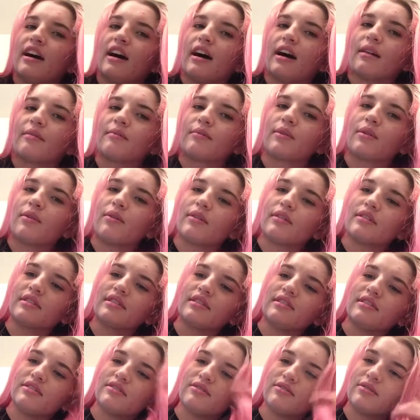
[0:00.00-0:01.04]
I'm going
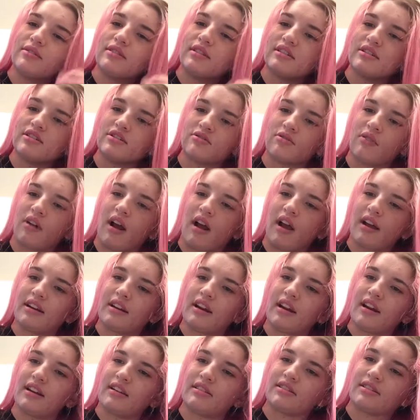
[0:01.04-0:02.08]
to do a dry
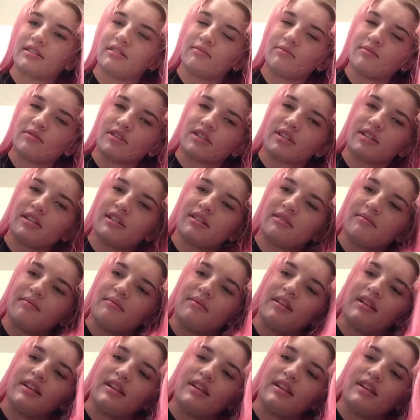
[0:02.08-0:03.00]
dye, so I'm just gonna,